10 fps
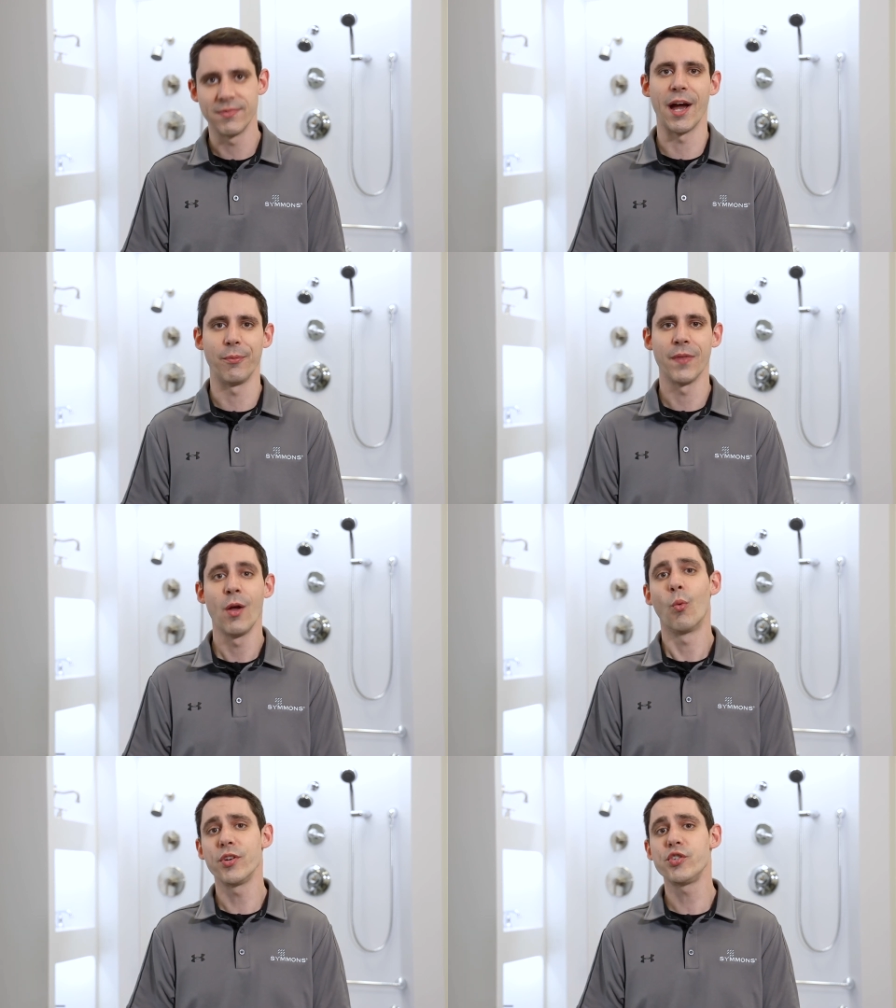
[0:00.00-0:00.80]
Now,
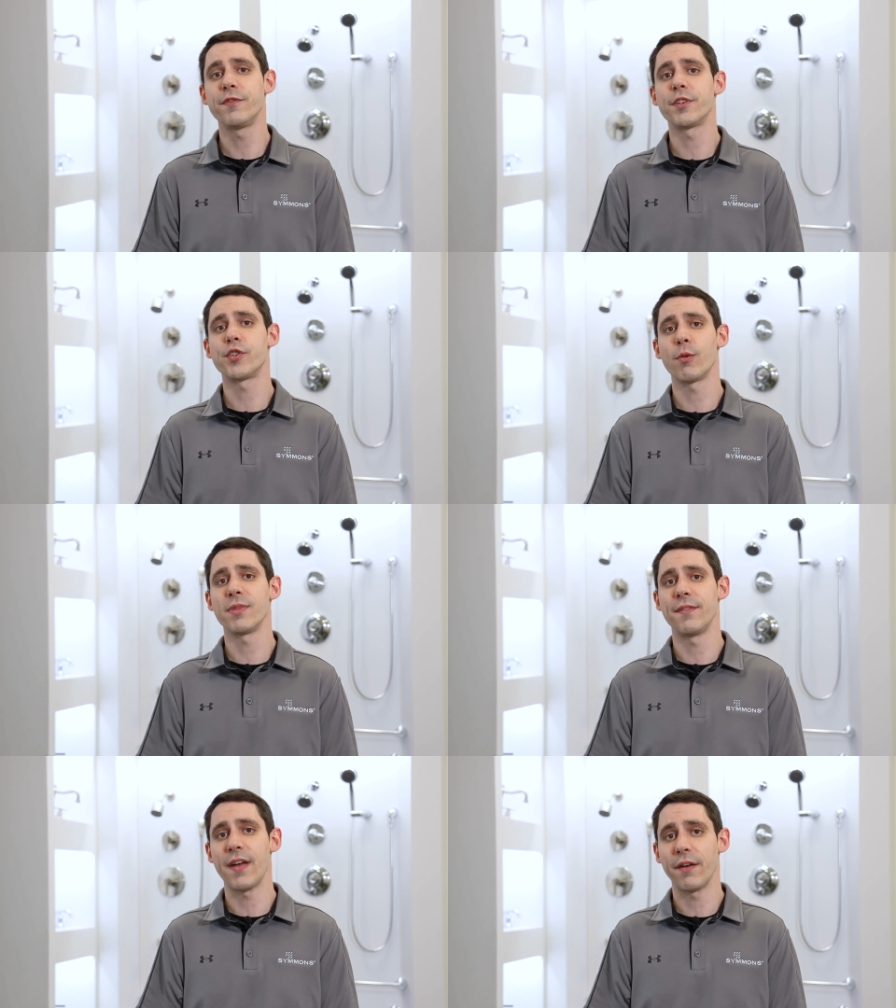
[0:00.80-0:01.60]
once you've
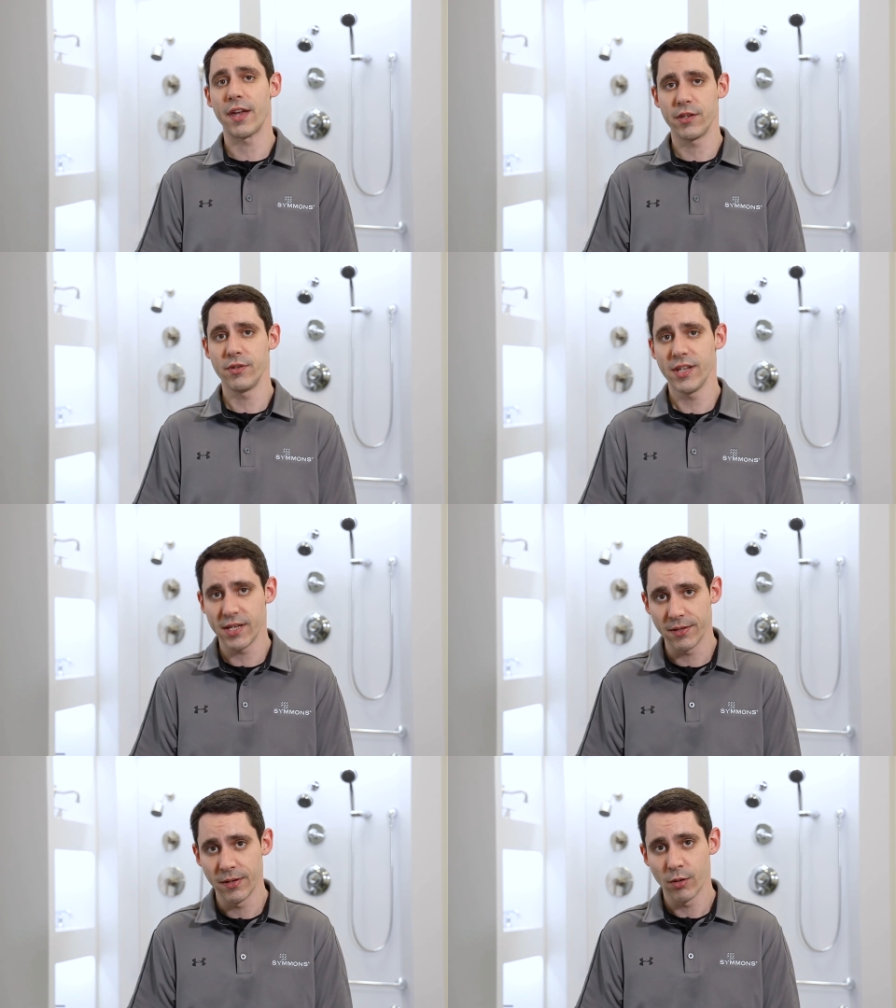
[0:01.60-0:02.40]
determined the valve that you
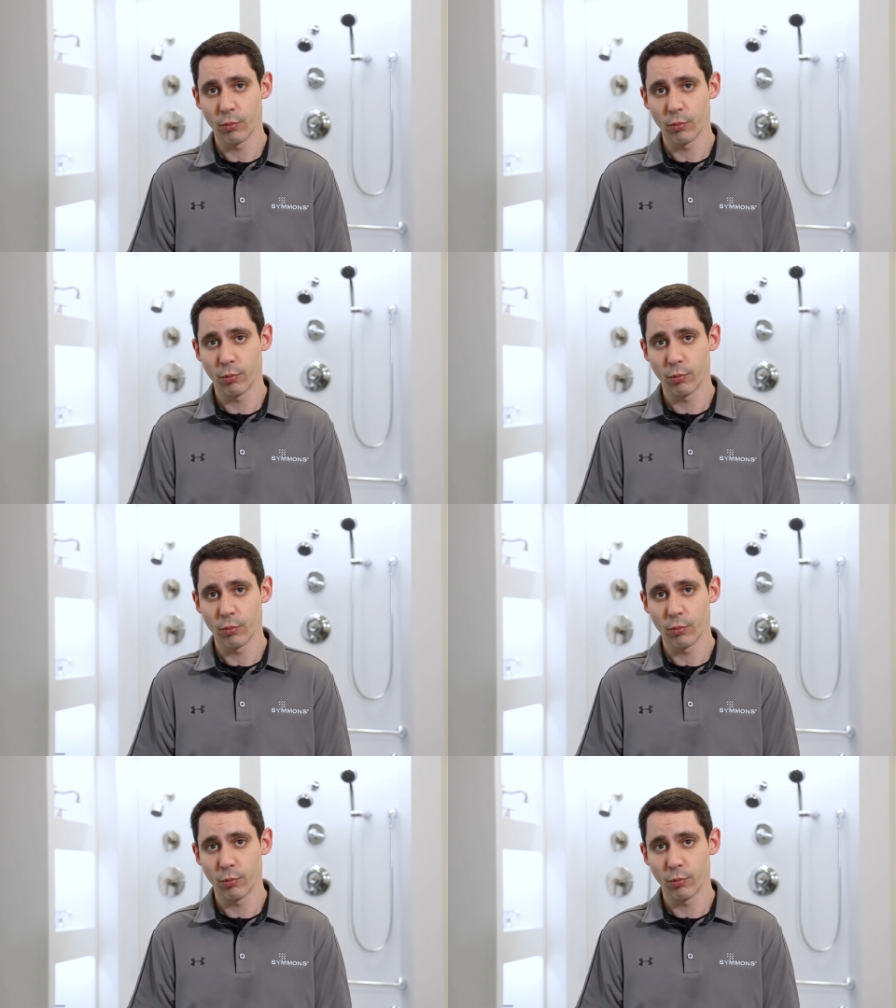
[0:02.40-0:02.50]
need,